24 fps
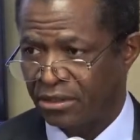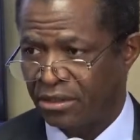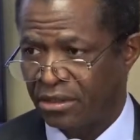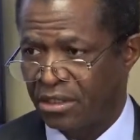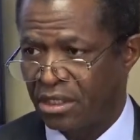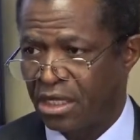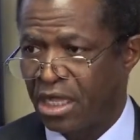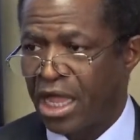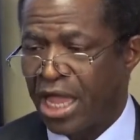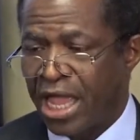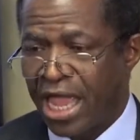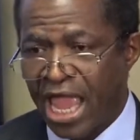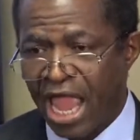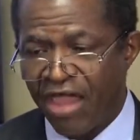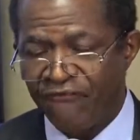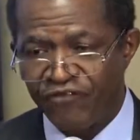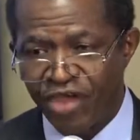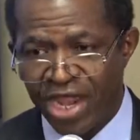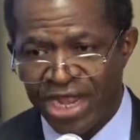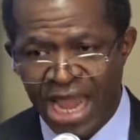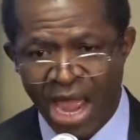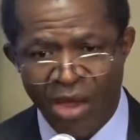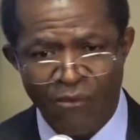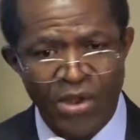Yeah. If
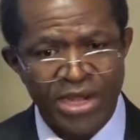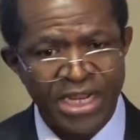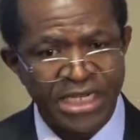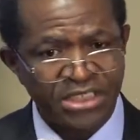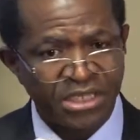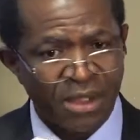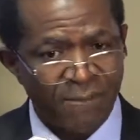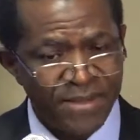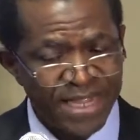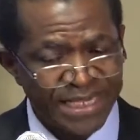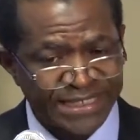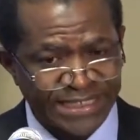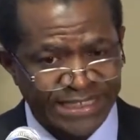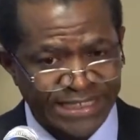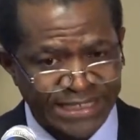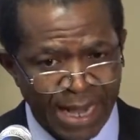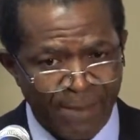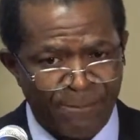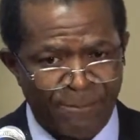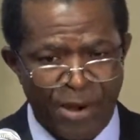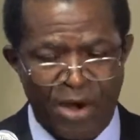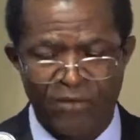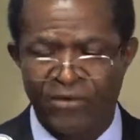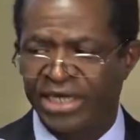you're not willing to be
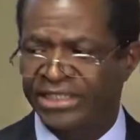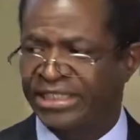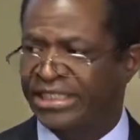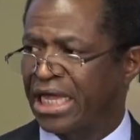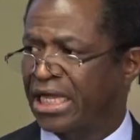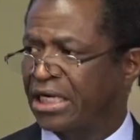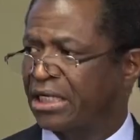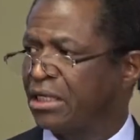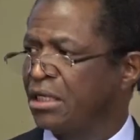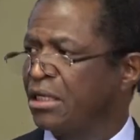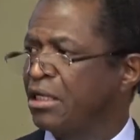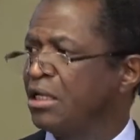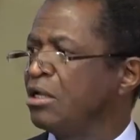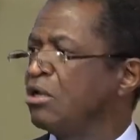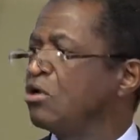separated,